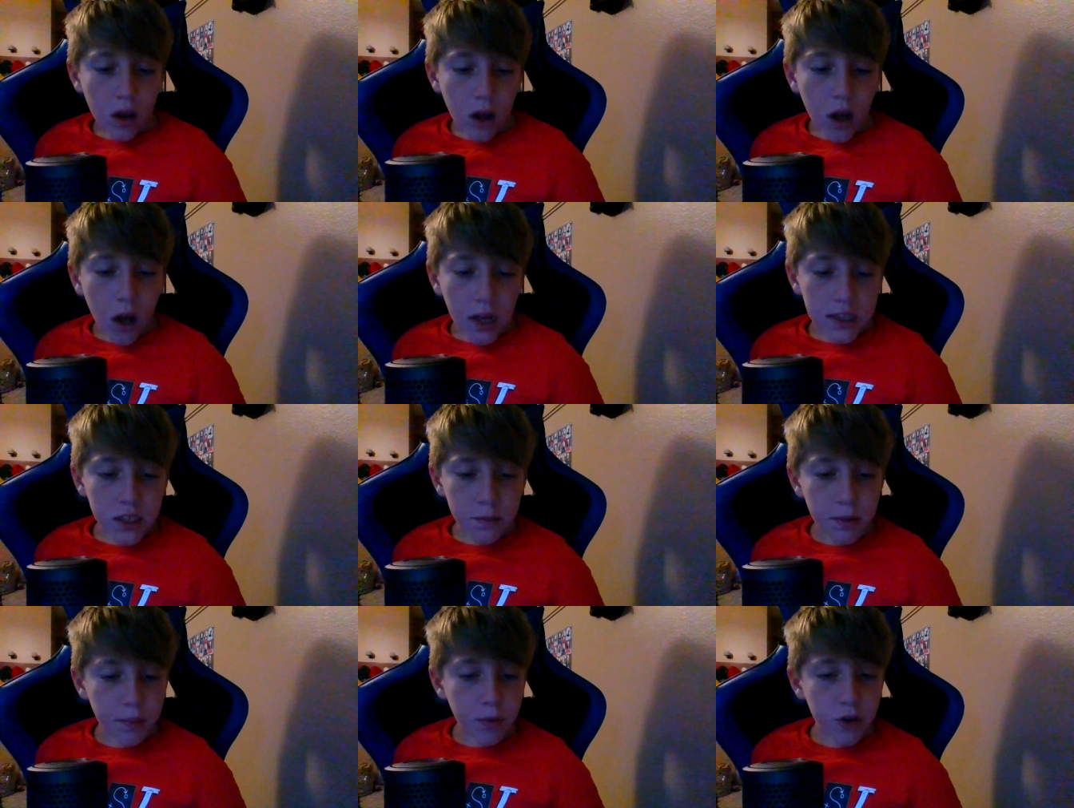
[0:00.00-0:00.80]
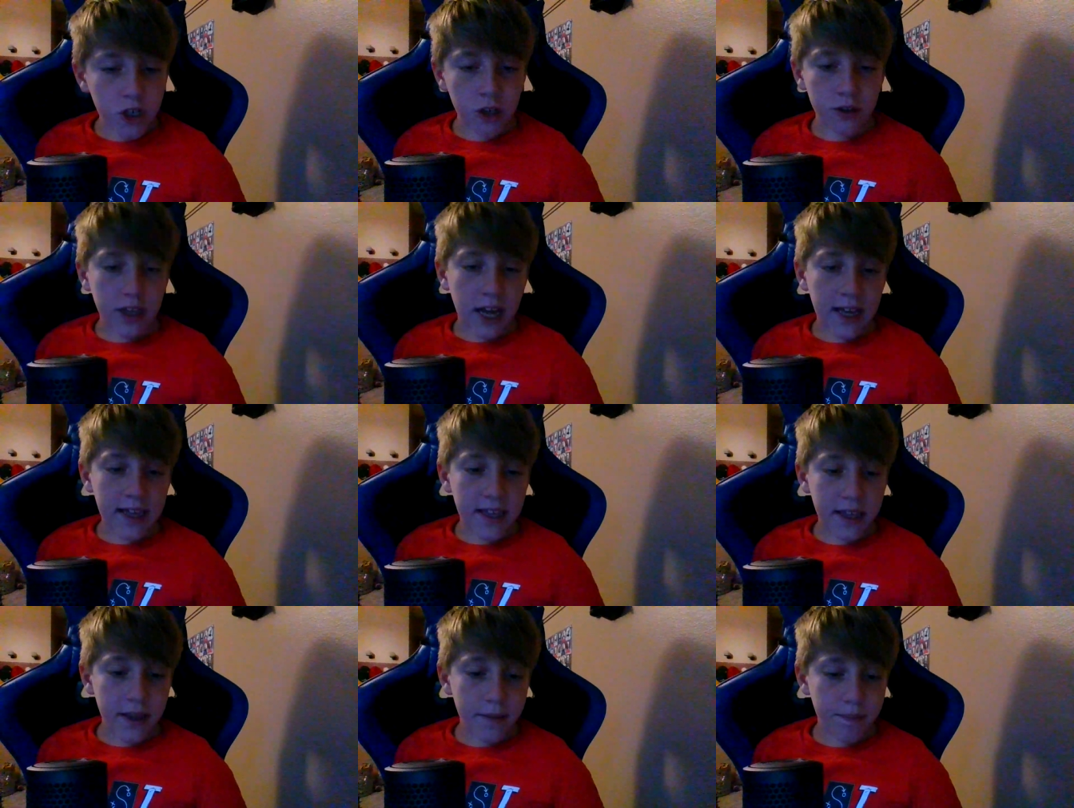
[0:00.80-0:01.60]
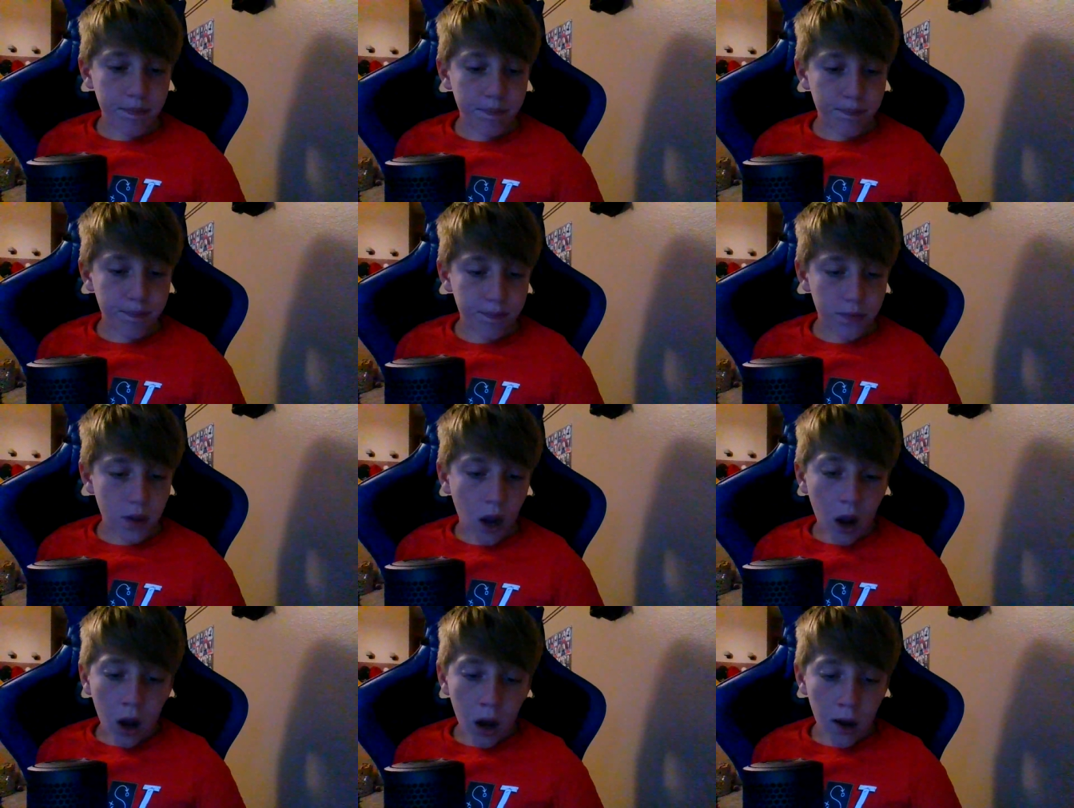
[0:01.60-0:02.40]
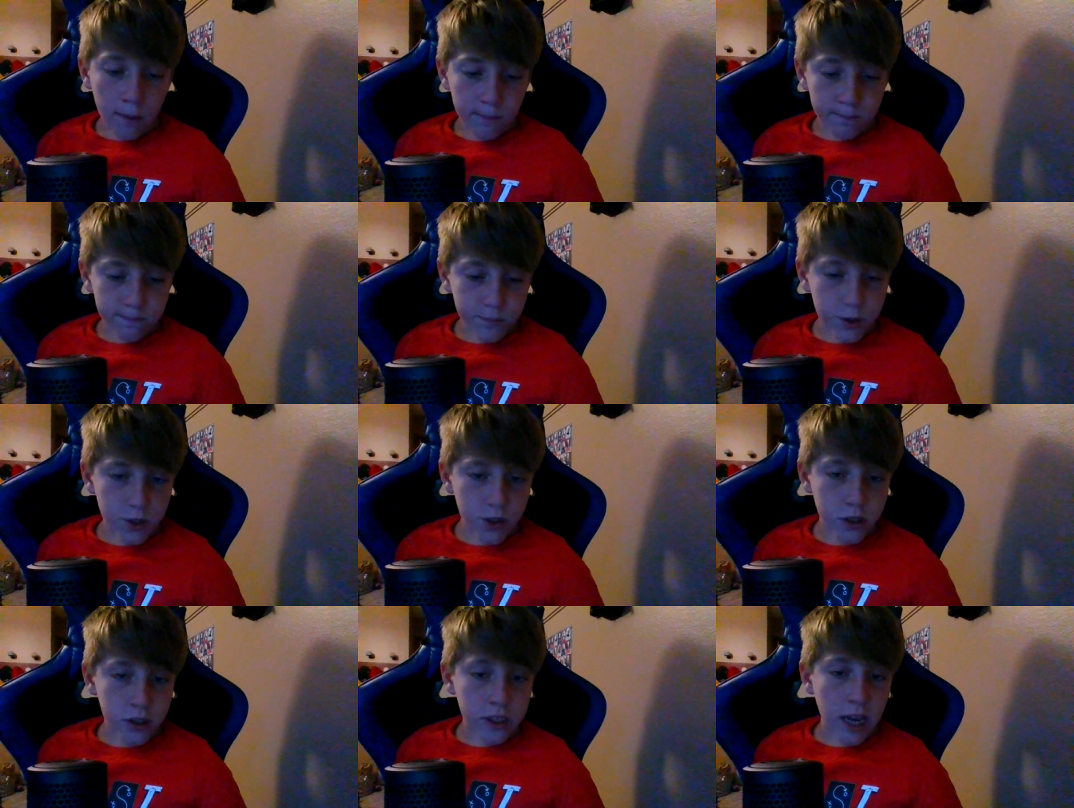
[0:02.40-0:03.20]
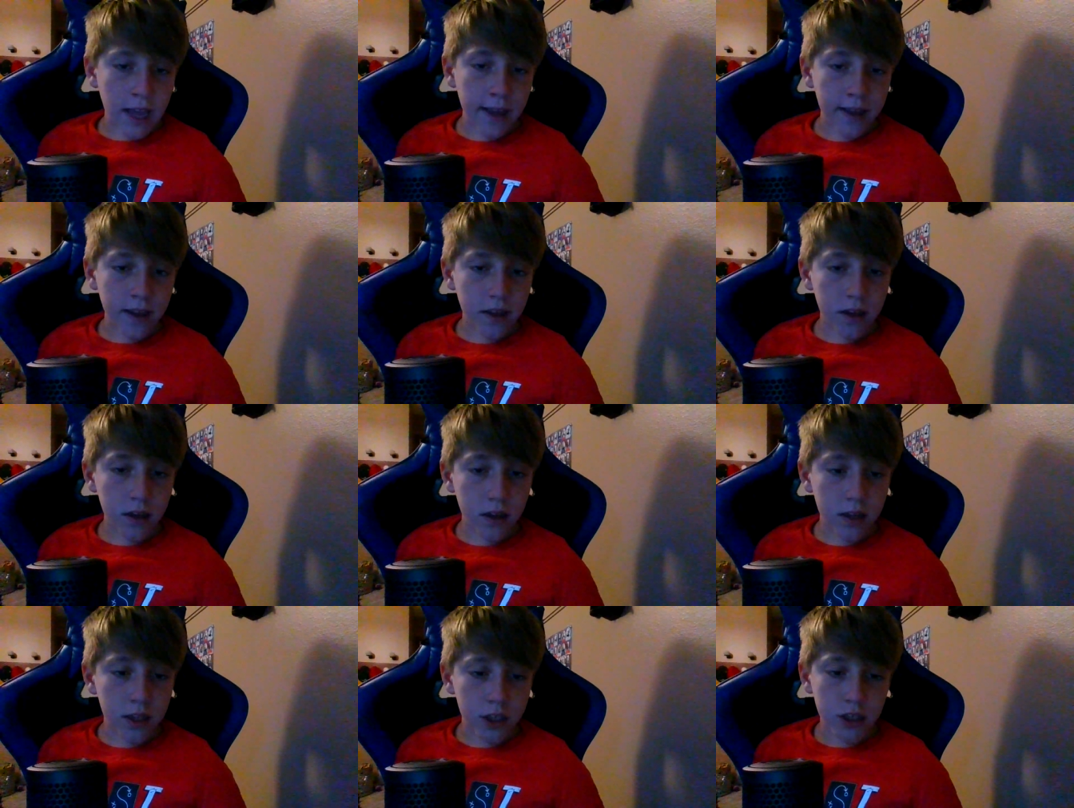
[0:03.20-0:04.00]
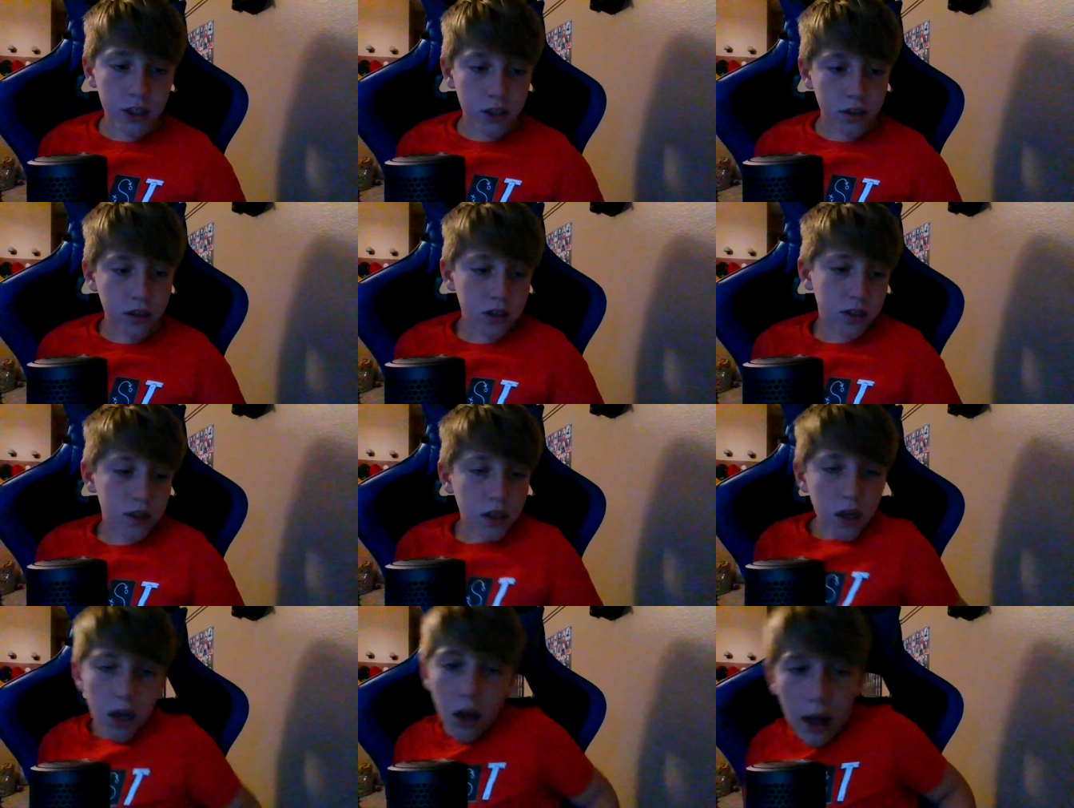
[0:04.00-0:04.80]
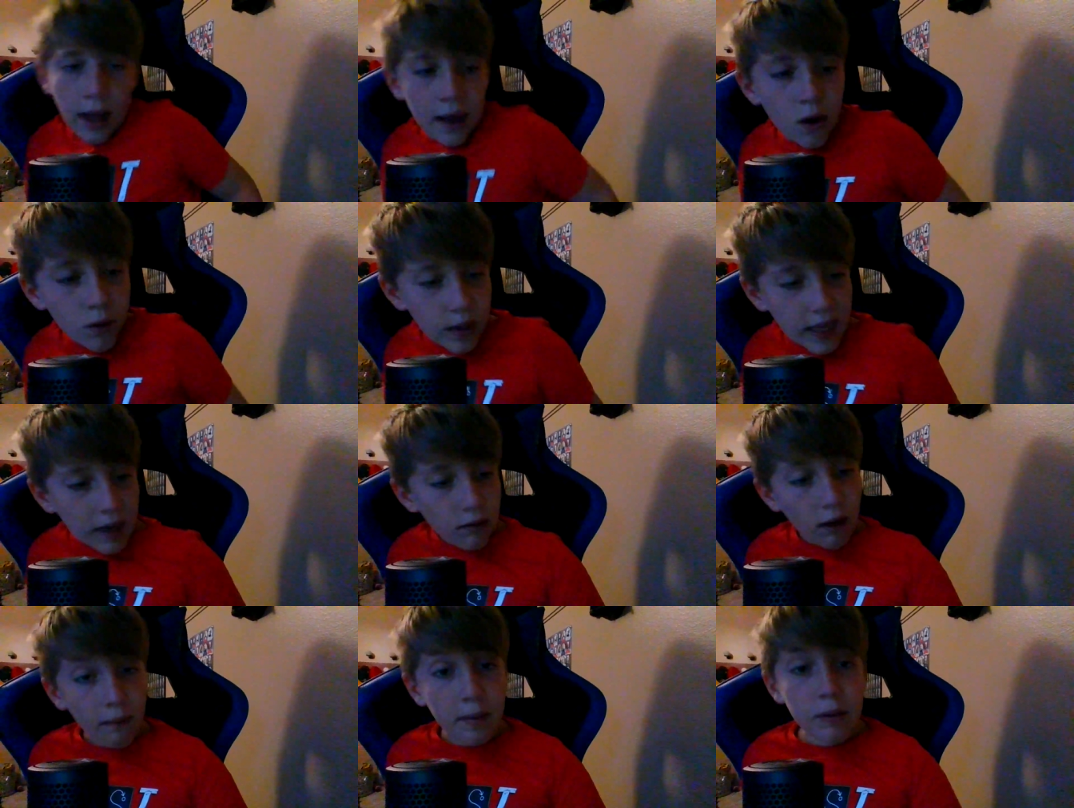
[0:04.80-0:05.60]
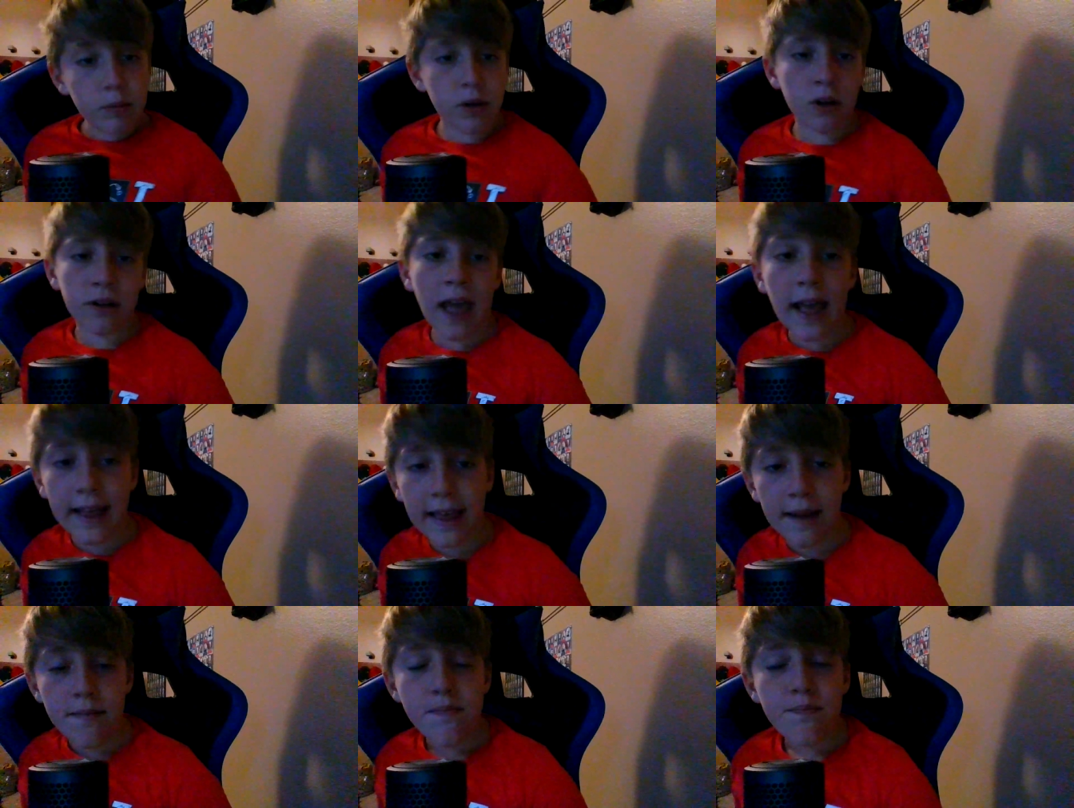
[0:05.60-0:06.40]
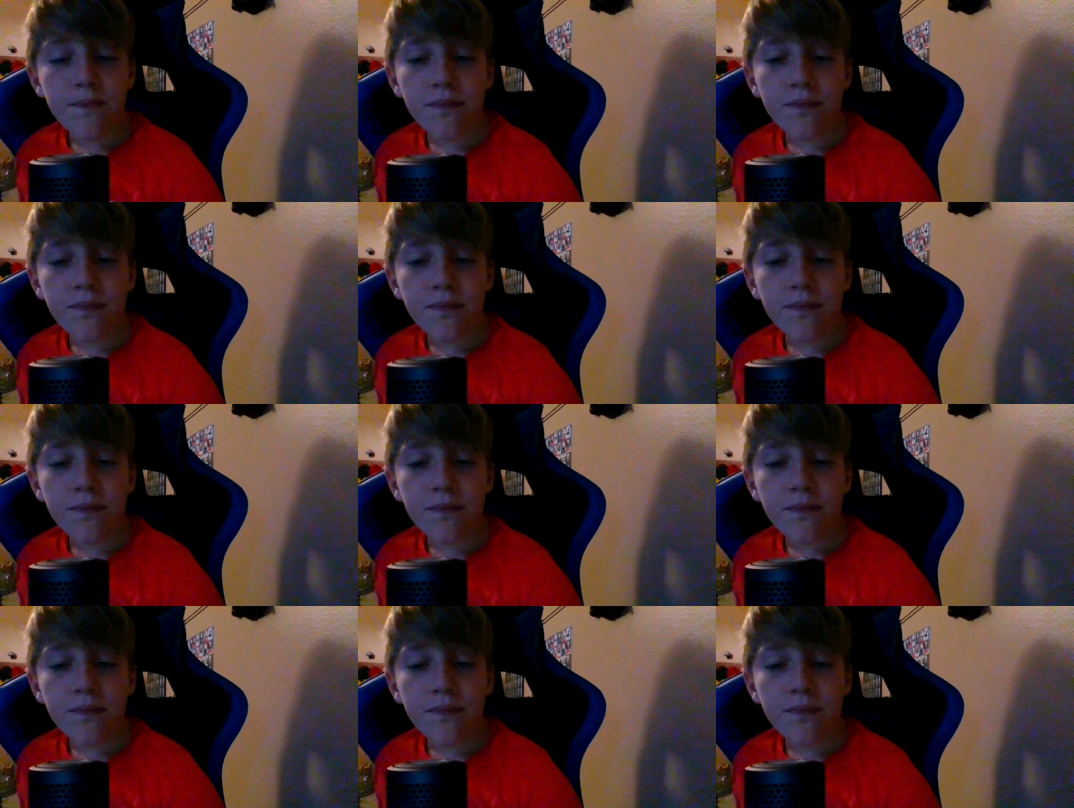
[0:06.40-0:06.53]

Uh, some people don't like it. Um, just like it, just I don't get why people don't like it.